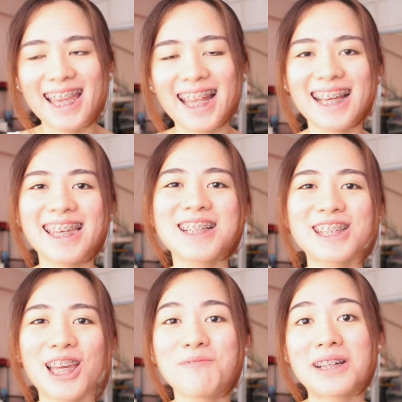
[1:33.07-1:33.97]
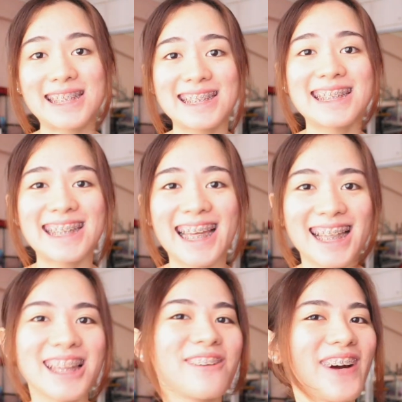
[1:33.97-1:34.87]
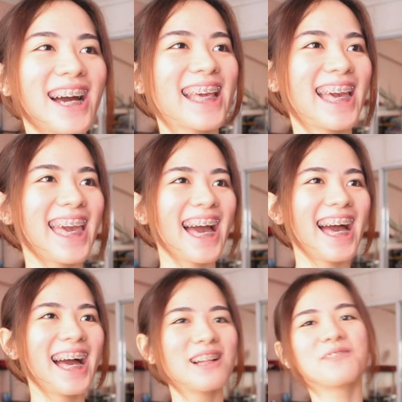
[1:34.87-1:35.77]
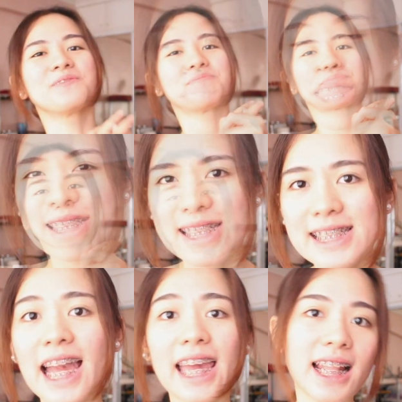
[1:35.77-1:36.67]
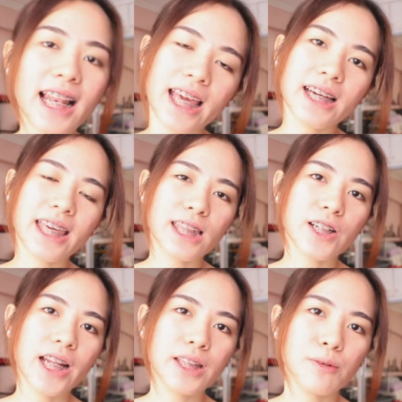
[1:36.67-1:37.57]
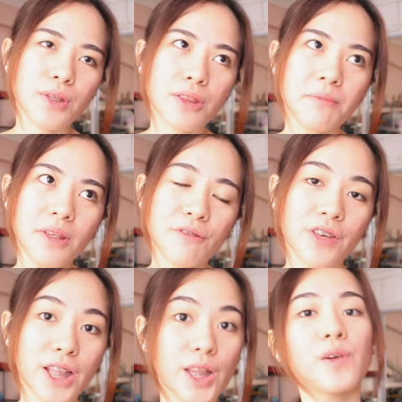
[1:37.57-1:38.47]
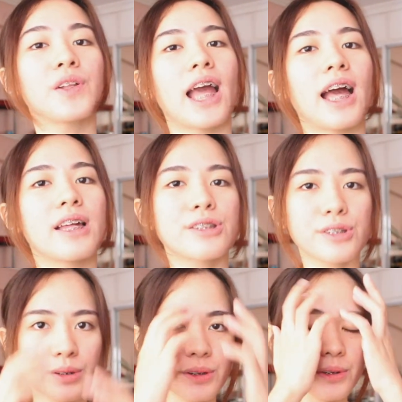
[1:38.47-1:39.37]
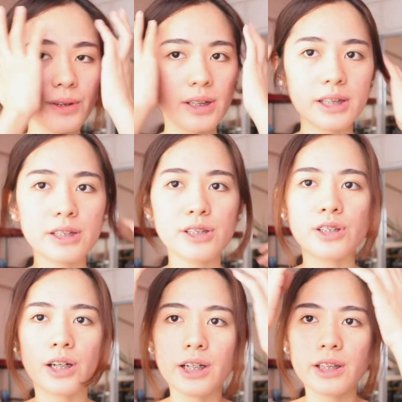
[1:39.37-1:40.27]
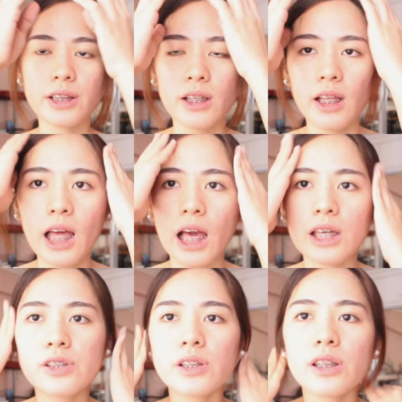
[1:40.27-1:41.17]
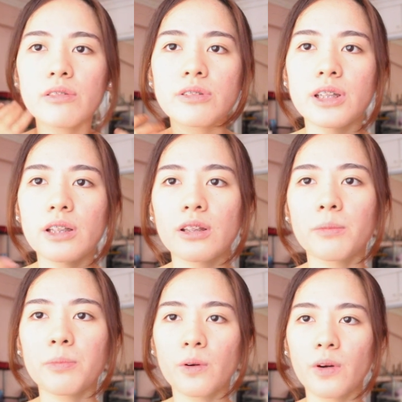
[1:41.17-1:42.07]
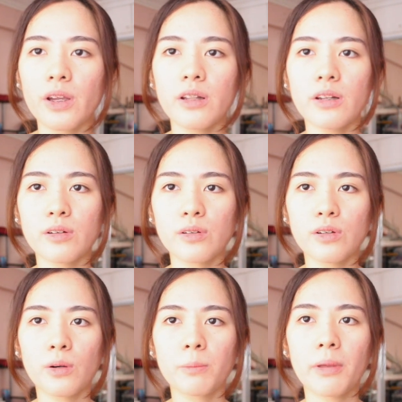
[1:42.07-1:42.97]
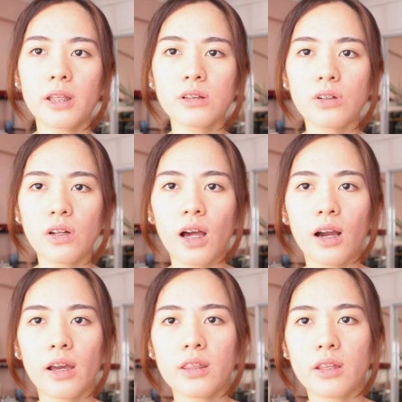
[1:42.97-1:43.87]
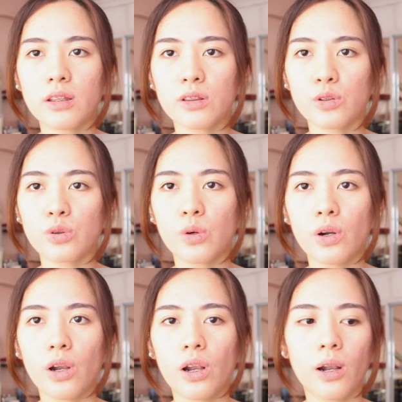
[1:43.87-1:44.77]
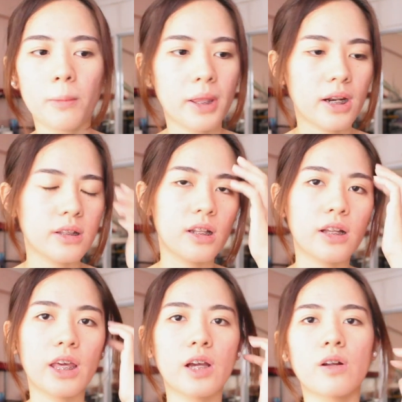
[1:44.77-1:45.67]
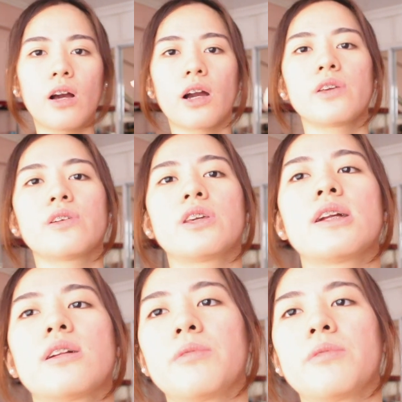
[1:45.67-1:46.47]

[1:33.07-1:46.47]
ilang years ko yun pagsisisihan, diba? Kaya this is kind of like a get ready with me video na. So, let's start. Actually, yung setup ko, yun ang gulo. Bed ko lang and then the door. Parang nilagay ko lang kayo here.